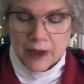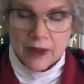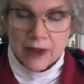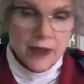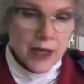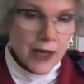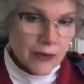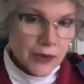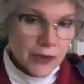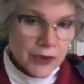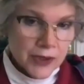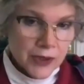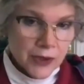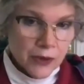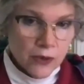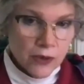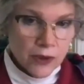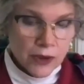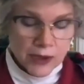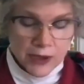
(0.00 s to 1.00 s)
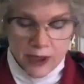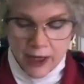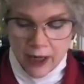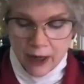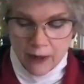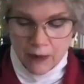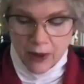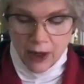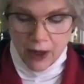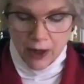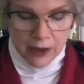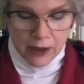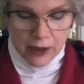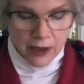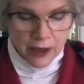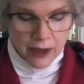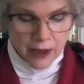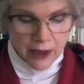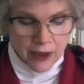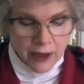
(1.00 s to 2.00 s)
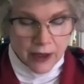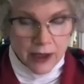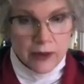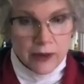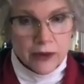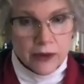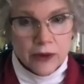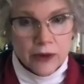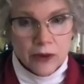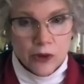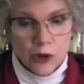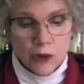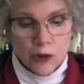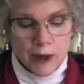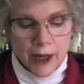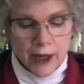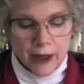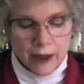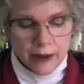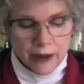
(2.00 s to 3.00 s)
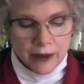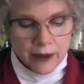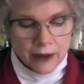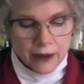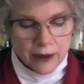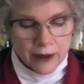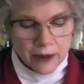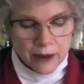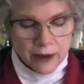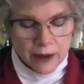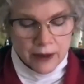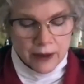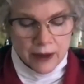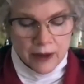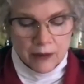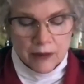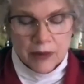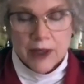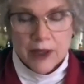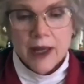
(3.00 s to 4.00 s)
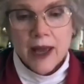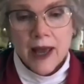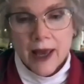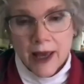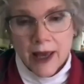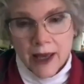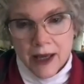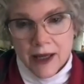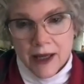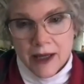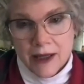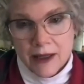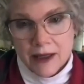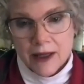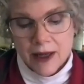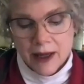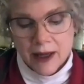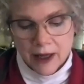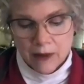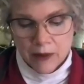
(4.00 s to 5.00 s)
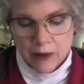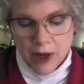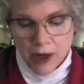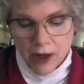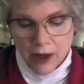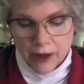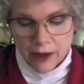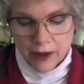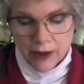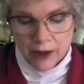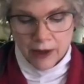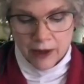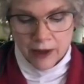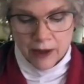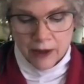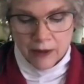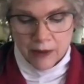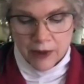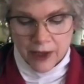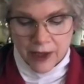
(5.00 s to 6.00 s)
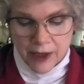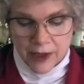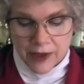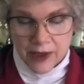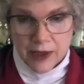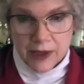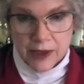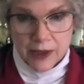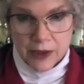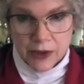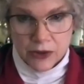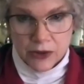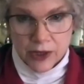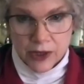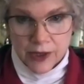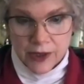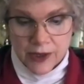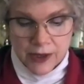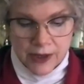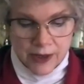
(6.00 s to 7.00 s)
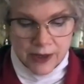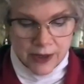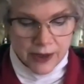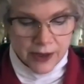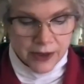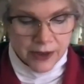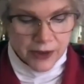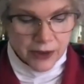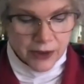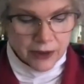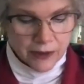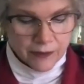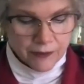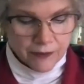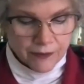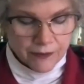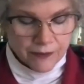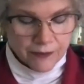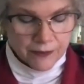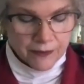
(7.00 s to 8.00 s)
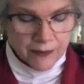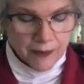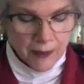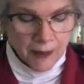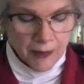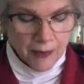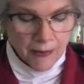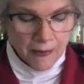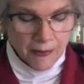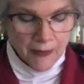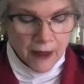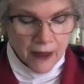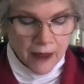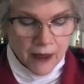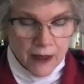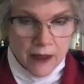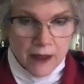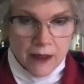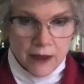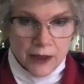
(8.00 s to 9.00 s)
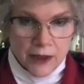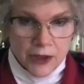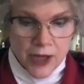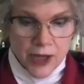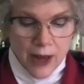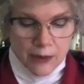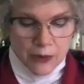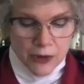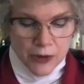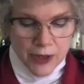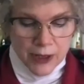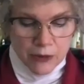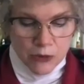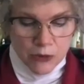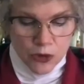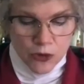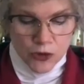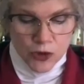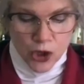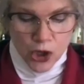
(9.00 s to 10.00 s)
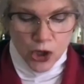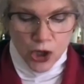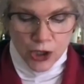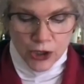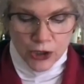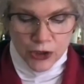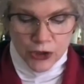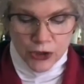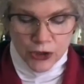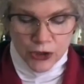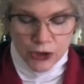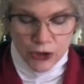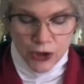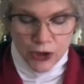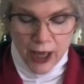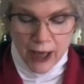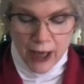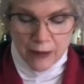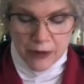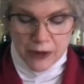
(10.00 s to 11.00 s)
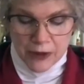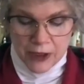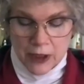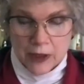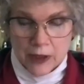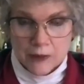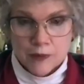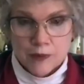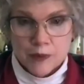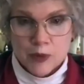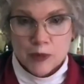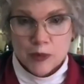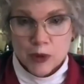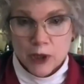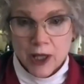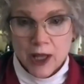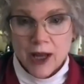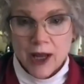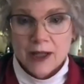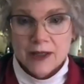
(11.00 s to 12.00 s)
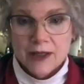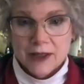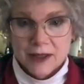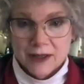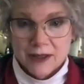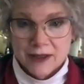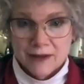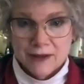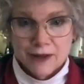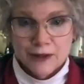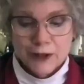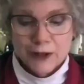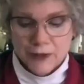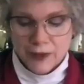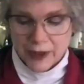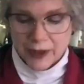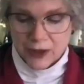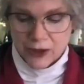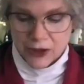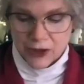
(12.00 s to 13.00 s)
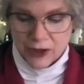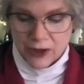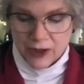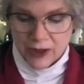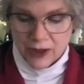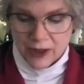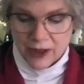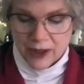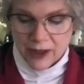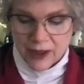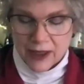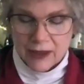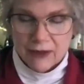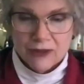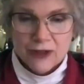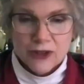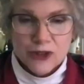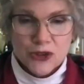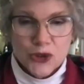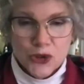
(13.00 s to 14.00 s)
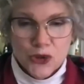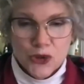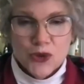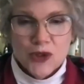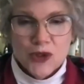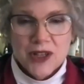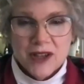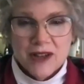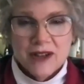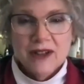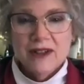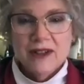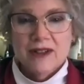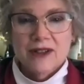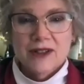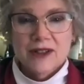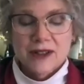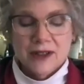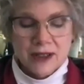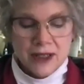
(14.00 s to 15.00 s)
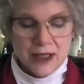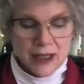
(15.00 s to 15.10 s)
never said a word to Amnon, either good or bad, but he hated Amnon because he had disgraced his sister. The chapter then moves on to Absalom's plot for revenge. And for 2 years,